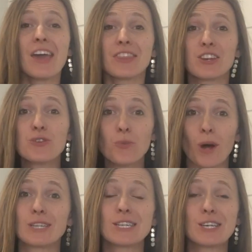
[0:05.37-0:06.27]
then you
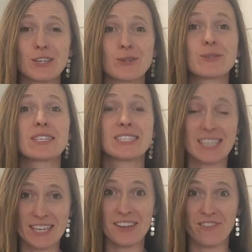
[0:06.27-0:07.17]
want to use
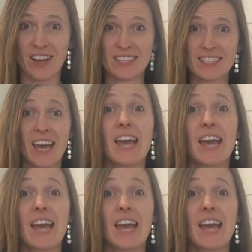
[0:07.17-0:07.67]
sinking funds.